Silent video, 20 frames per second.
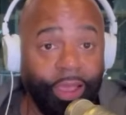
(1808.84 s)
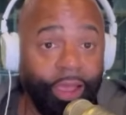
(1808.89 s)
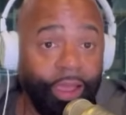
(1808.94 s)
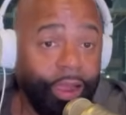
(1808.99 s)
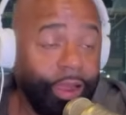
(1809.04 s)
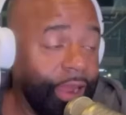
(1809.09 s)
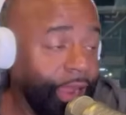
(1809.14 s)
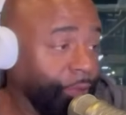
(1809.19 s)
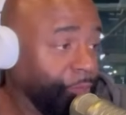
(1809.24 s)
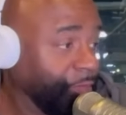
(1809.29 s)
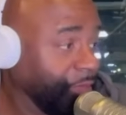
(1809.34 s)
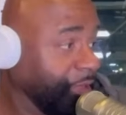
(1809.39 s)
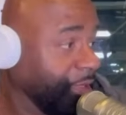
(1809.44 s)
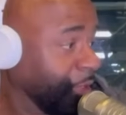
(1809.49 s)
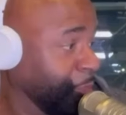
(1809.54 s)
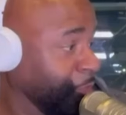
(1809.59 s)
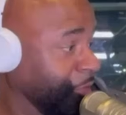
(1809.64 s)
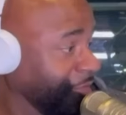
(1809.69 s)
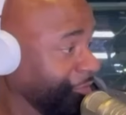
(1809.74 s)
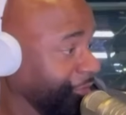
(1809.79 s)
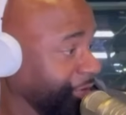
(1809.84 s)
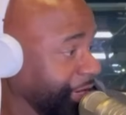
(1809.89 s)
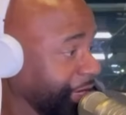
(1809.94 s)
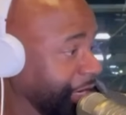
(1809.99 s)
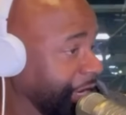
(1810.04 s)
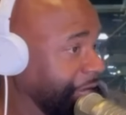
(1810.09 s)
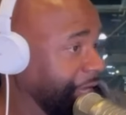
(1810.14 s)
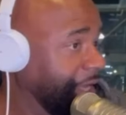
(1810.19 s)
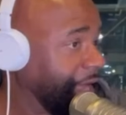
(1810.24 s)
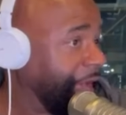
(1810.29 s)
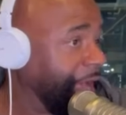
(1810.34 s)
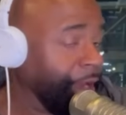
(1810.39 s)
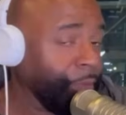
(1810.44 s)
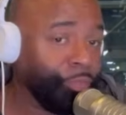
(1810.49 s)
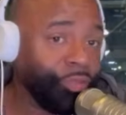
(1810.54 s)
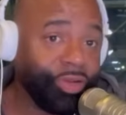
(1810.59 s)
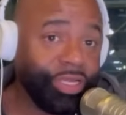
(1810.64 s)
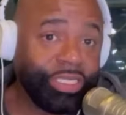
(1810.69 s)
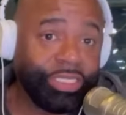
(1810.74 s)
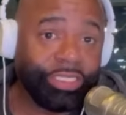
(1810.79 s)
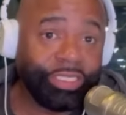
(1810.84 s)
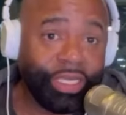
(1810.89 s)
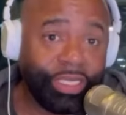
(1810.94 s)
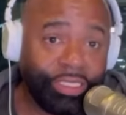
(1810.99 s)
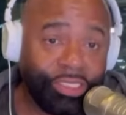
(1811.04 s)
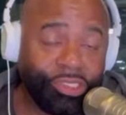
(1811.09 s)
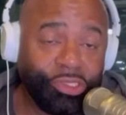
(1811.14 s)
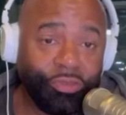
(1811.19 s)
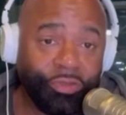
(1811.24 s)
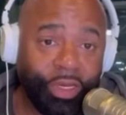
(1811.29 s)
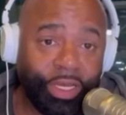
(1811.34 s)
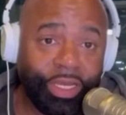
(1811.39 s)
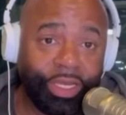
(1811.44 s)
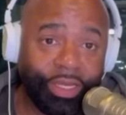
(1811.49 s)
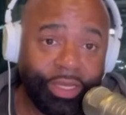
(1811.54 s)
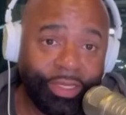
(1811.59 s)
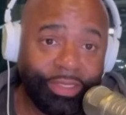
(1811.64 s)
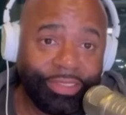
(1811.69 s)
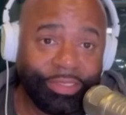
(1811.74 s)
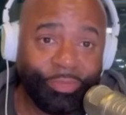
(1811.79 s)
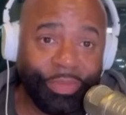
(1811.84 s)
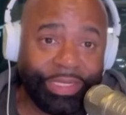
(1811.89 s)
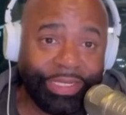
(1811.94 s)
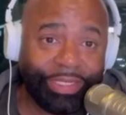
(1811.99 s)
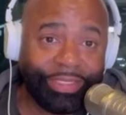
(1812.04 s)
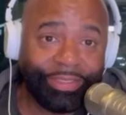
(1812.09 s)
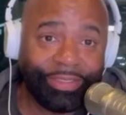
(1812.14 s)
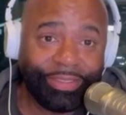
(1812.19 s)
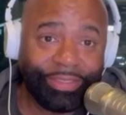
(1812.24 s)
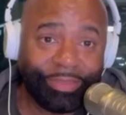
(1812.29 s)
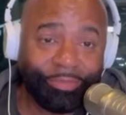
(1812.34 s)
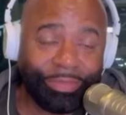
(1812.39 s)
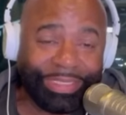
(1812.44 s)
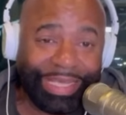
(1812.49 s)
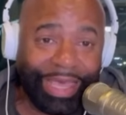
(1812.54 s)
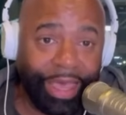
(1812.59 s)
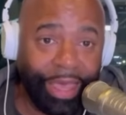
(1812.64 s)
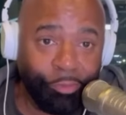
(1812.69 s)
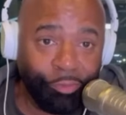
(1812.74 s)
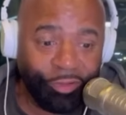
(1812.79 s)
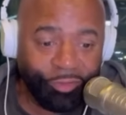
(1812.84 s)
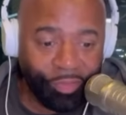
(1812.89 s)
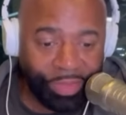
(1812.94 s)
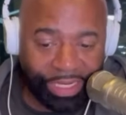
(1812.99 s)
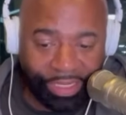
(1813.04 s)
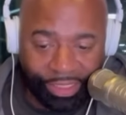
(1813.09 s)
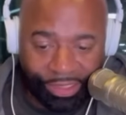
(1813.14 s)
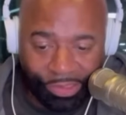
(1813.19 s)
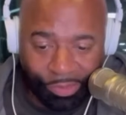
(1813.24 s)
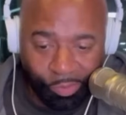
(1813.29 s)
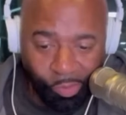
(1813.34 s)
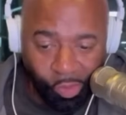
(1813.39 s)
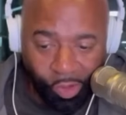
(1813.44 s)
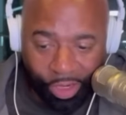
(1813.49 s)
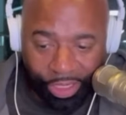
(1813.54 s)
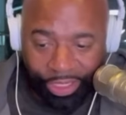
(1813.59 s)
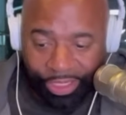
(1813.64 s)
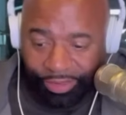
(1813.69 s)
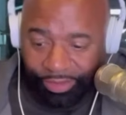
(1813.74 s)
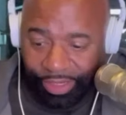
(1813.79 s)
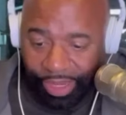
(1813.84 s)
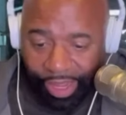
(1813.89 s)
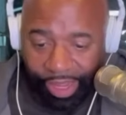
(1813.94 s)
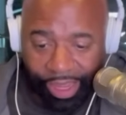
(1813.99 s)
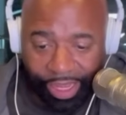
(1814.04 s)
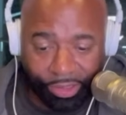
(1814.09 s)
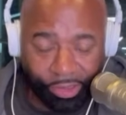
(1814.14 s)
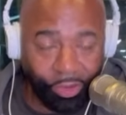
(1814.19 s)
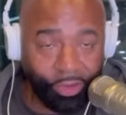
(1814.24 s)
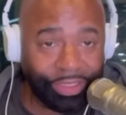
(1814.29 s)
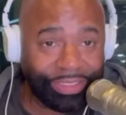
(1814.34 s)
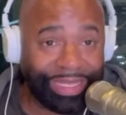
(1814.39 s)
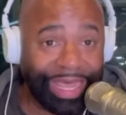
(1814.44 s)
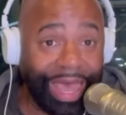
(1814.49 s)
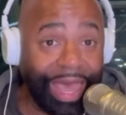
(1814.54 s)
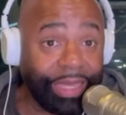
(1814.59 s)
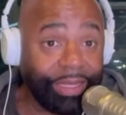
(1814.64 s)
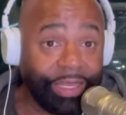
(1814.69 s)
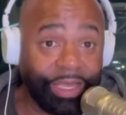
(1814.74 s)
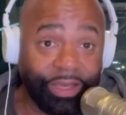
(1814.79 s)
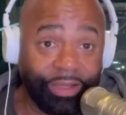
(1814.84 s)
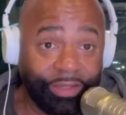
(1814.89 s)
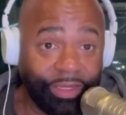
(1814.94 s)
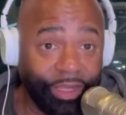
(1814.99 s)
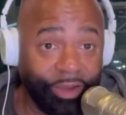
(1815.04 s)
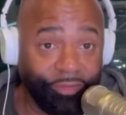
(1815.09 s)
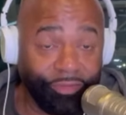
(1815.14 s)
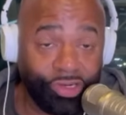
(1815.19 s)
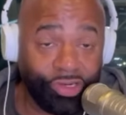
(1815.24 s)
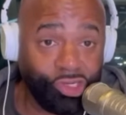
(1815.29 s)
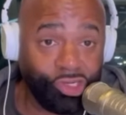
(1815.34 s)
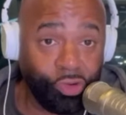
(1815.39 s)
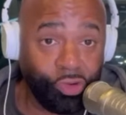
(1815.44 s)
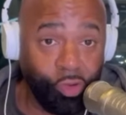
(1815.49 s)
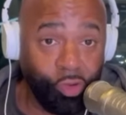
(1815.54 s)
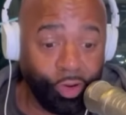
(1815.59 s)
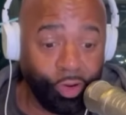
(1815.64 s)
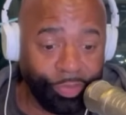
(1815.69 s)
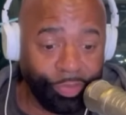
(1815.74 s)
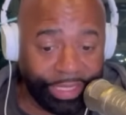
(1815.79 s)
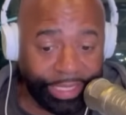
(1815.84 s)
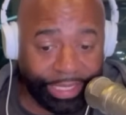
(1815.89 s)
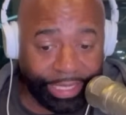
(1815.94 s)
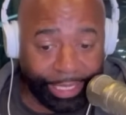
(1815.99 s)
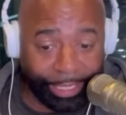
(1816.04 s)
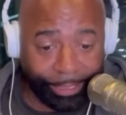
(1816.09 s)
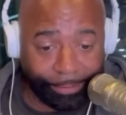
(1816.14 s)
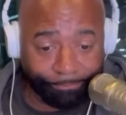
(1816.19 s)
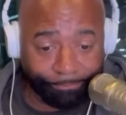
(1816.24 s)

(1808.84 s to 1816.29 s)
All right. Well, look, my friend, I appreciate you spending some time with me this morning. I know it's hot down there for sure, but